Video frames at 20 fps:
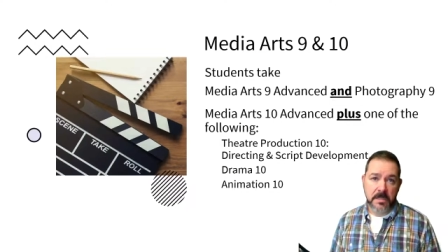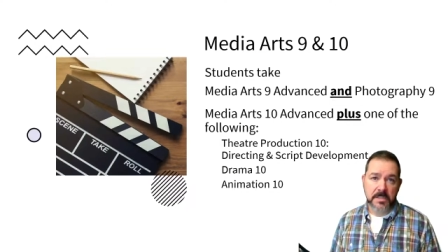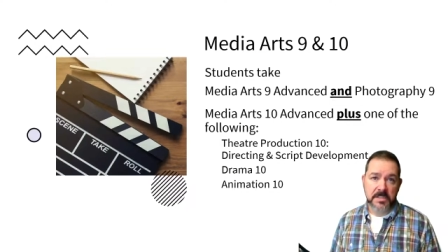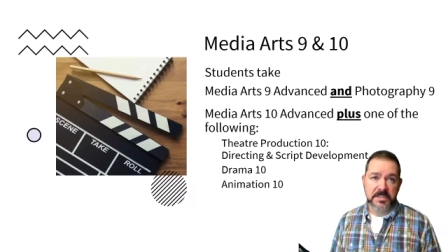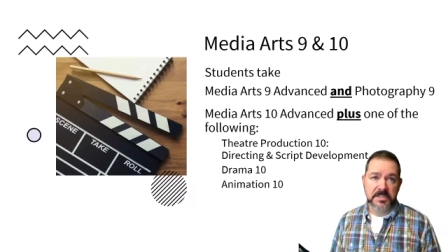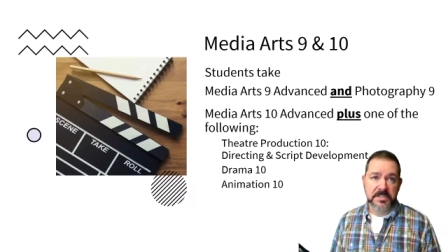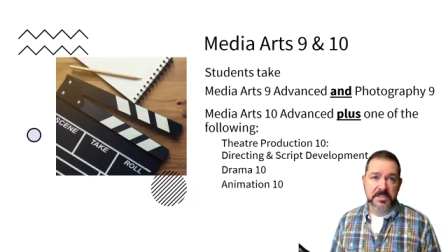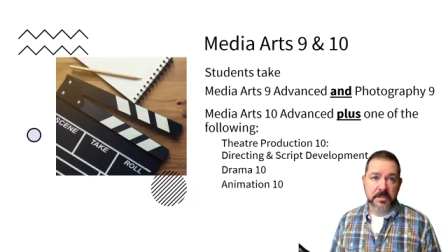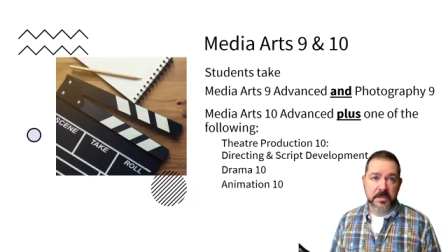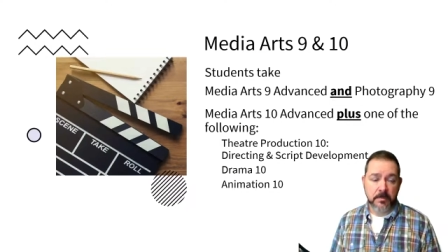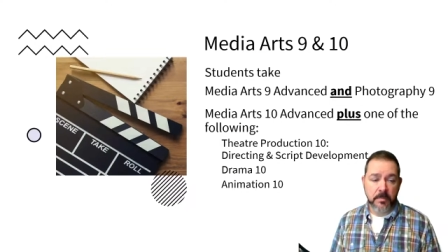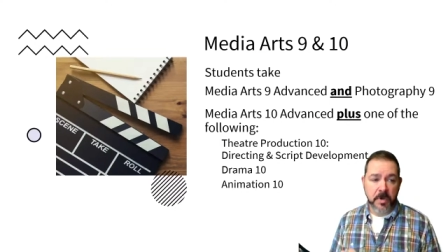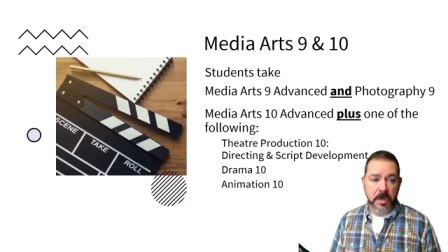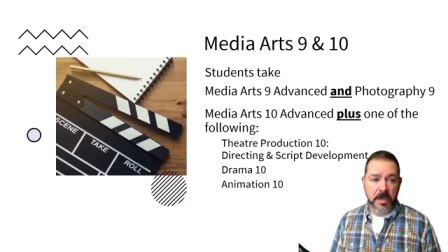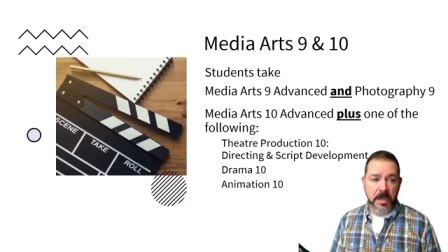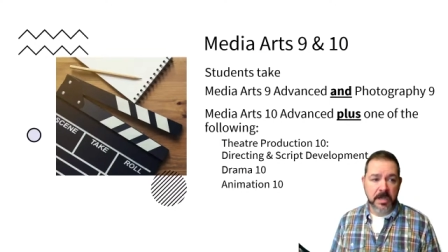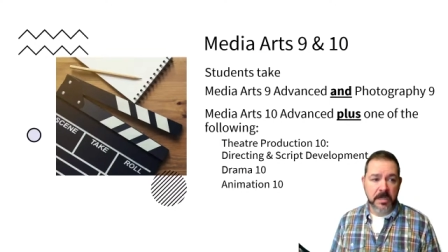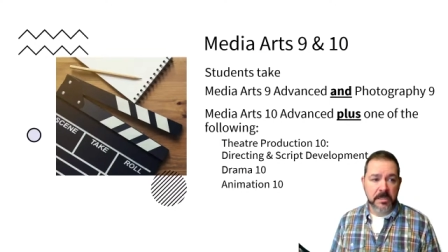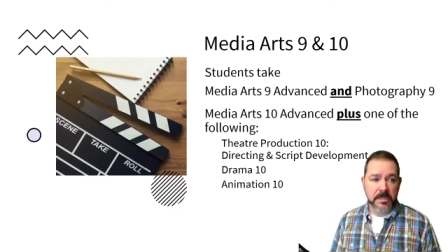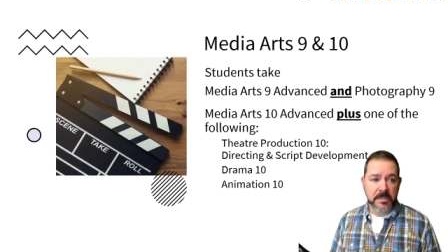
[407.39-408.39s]
This is a
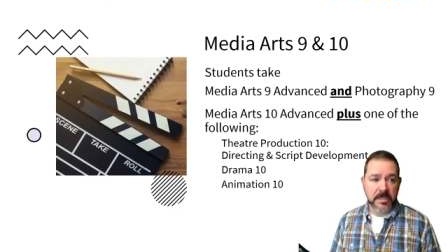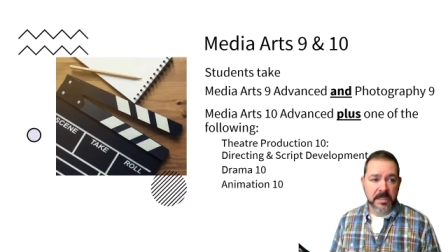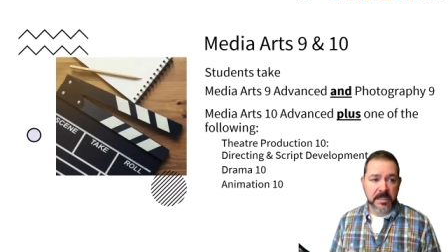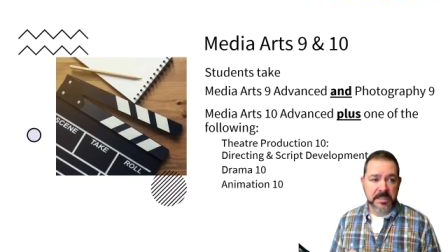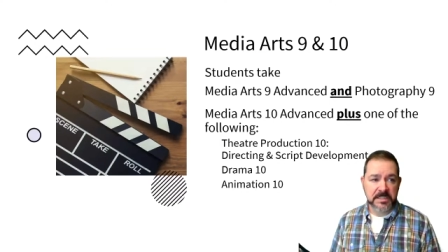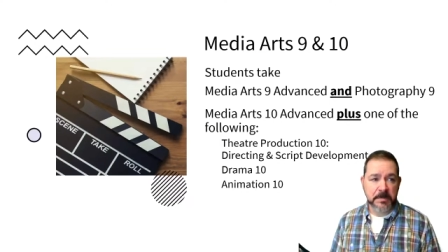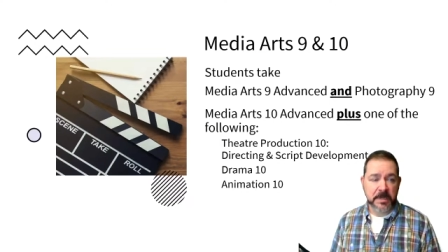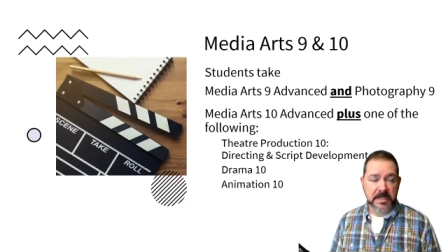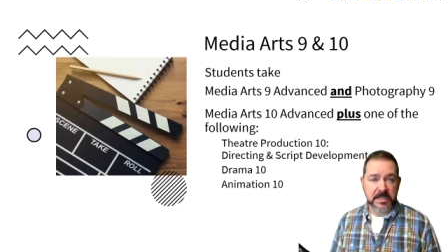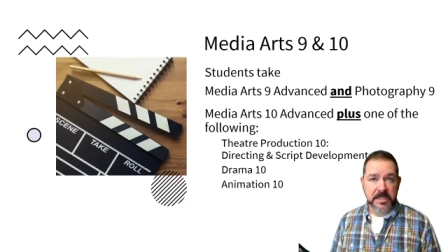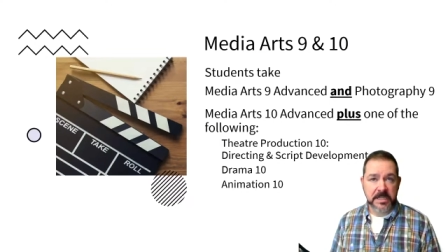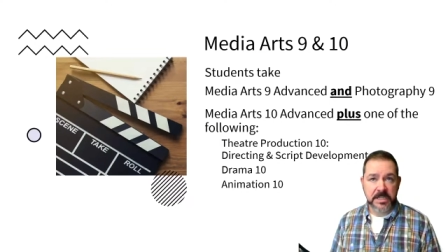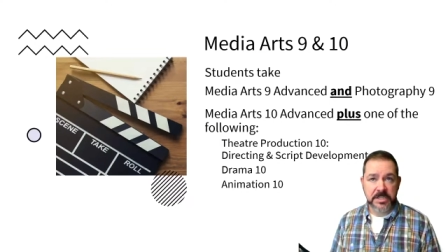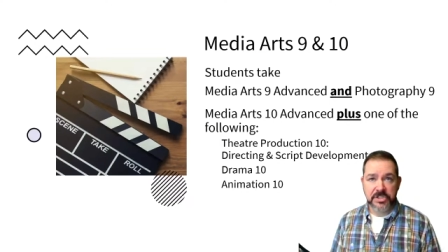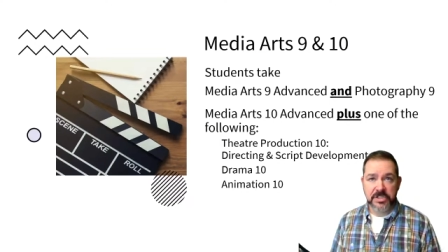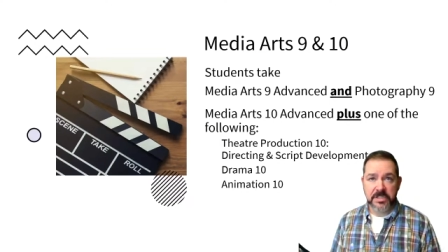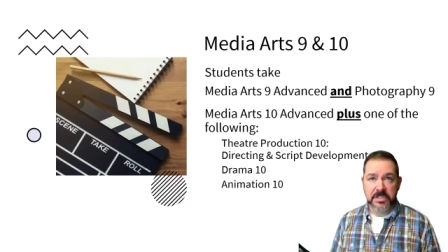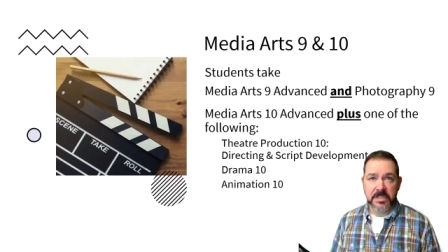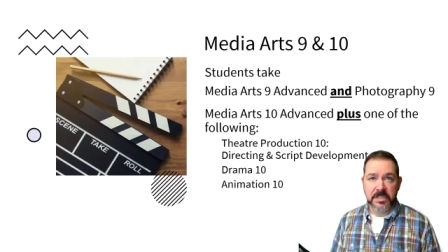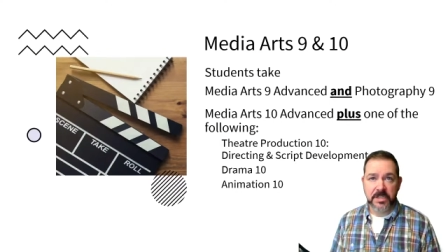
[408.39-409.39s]
combined
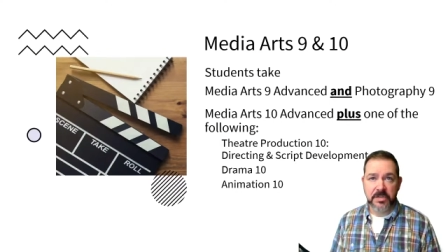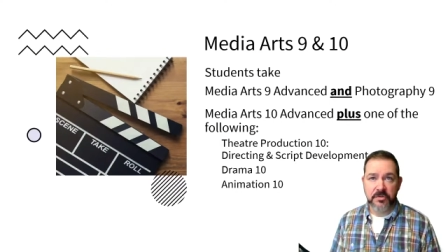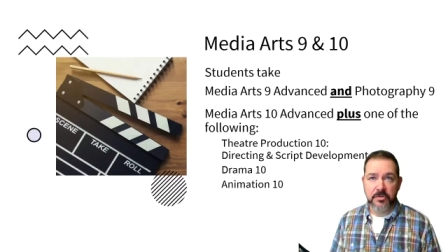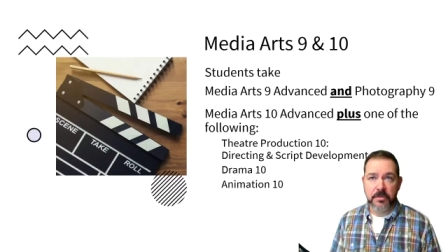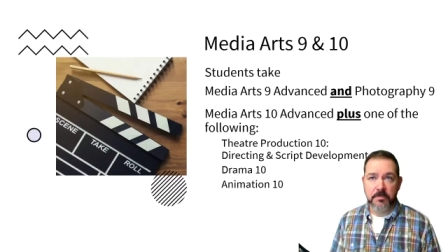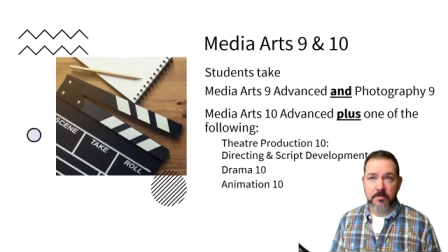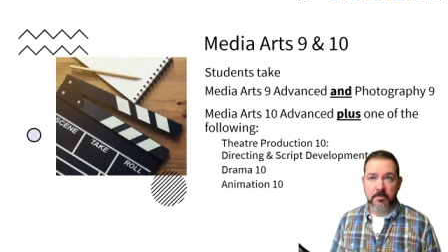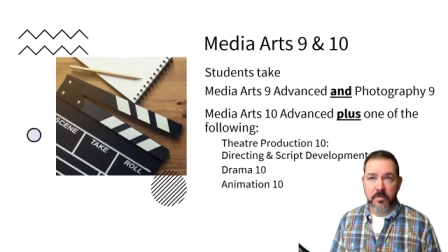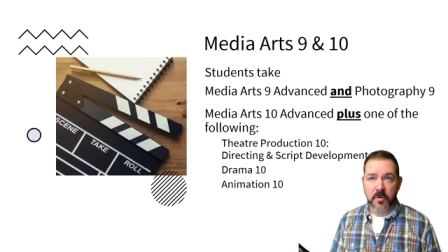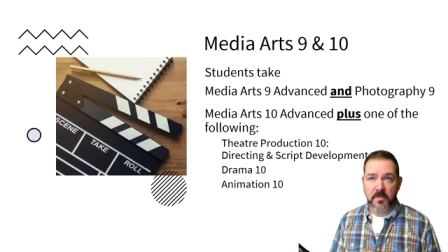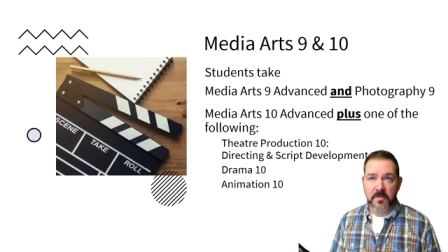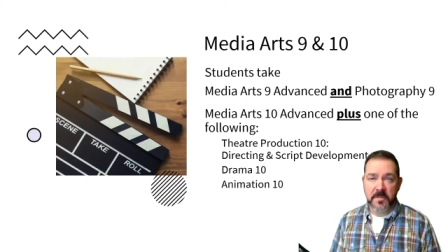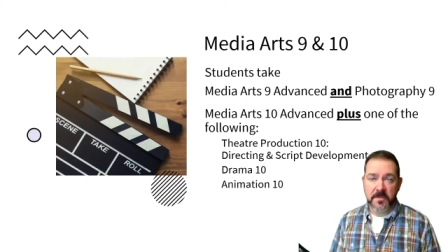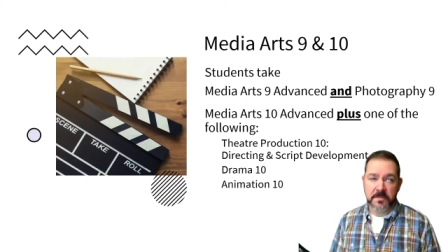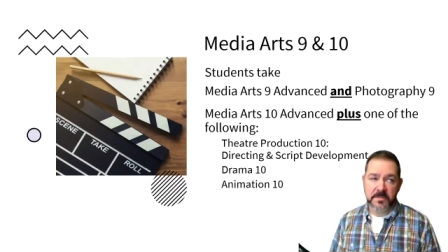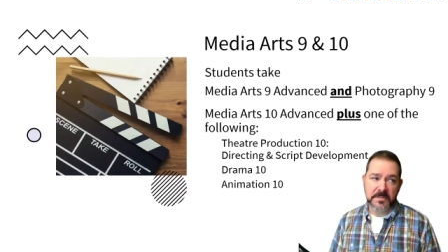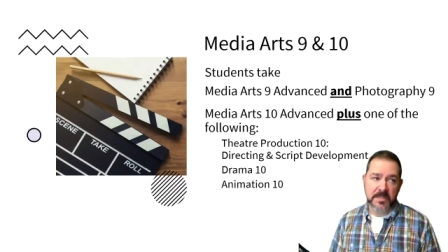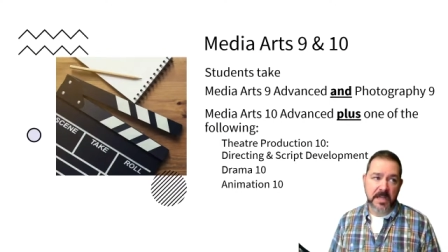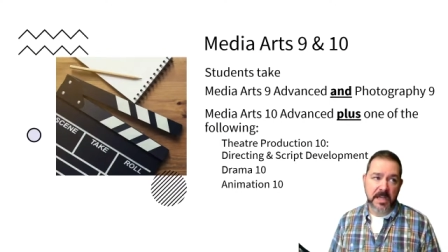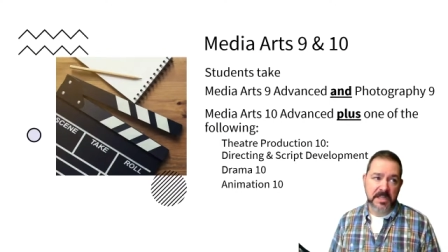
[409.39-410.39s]
expectation that you're in both
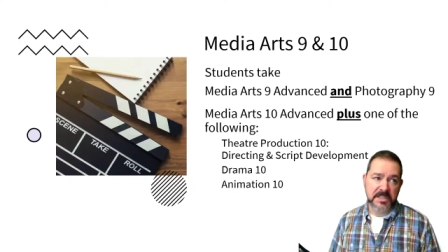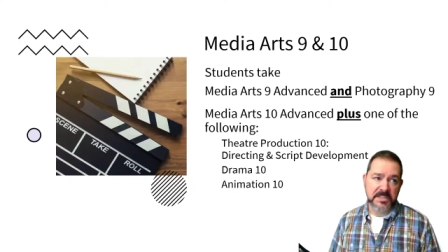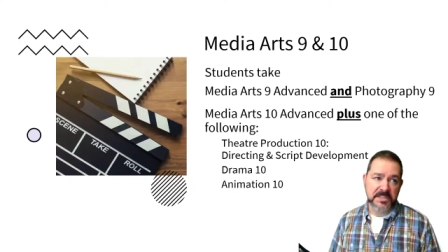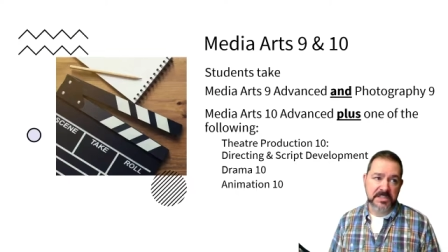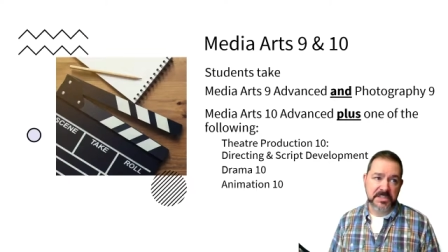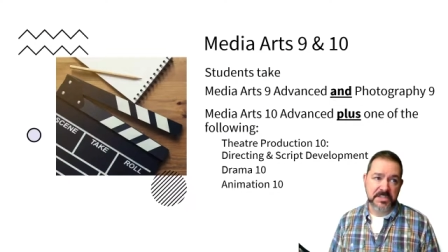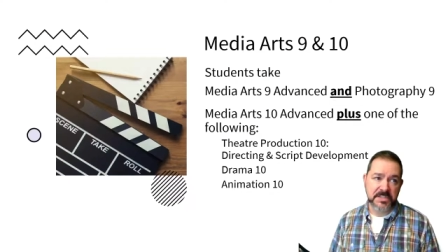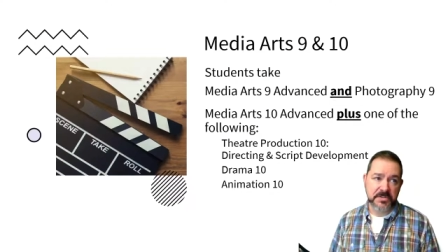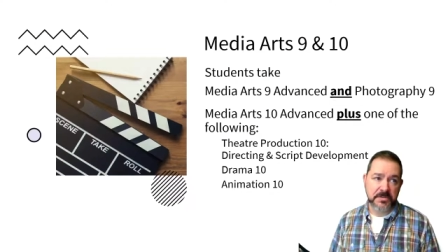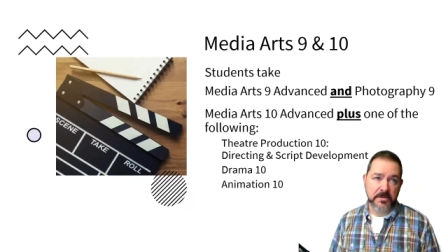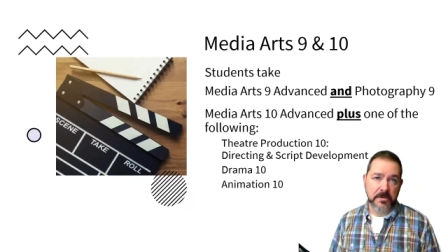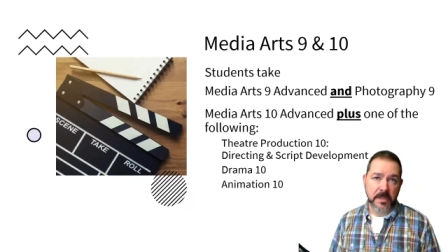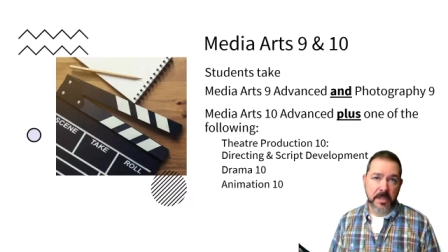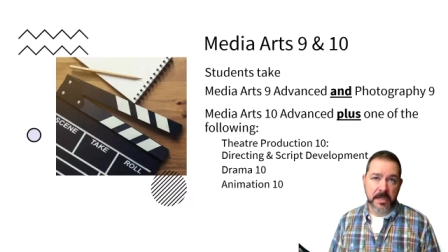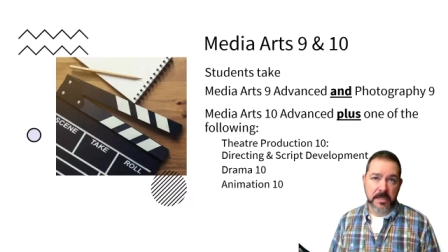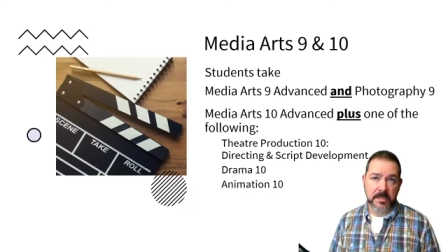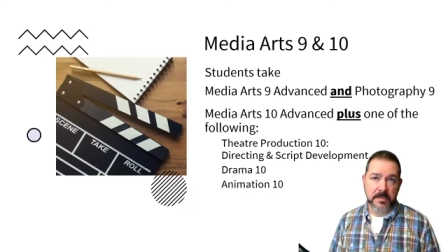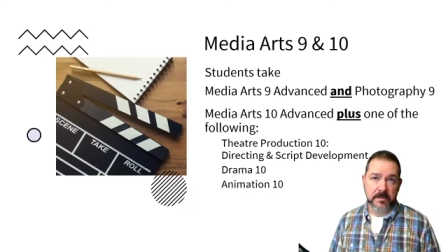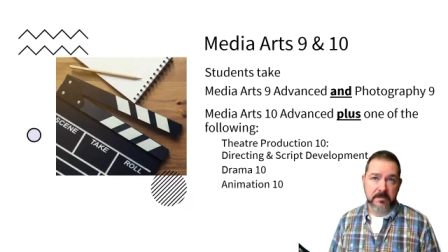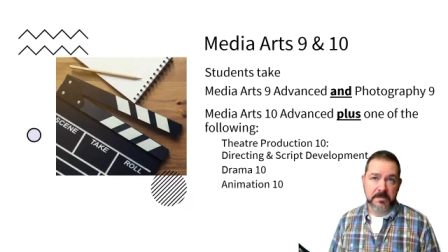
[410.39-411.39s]
those classes as your
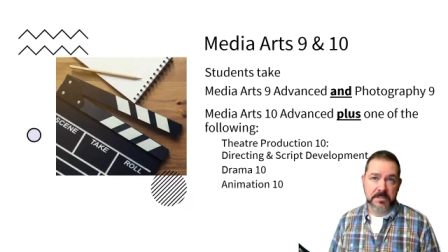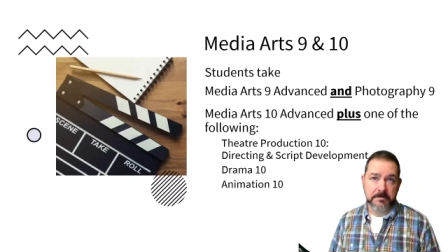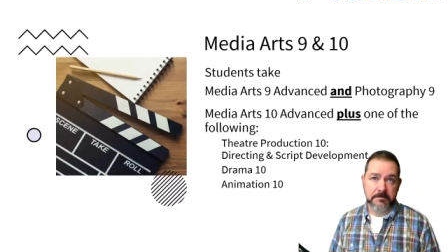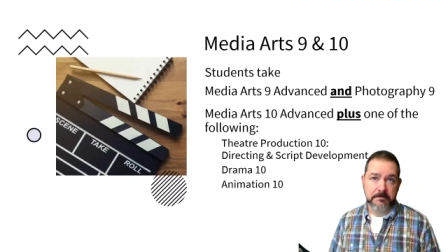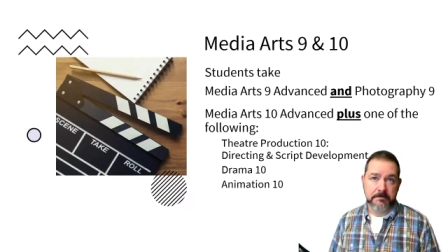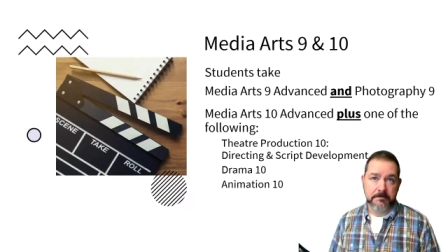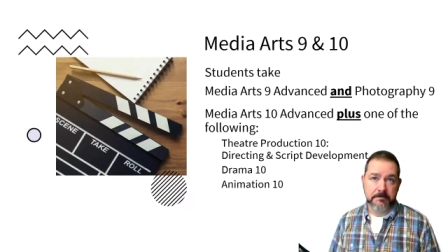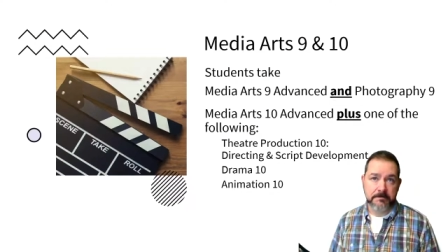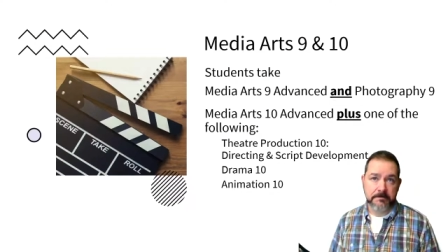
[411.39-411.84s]
electives.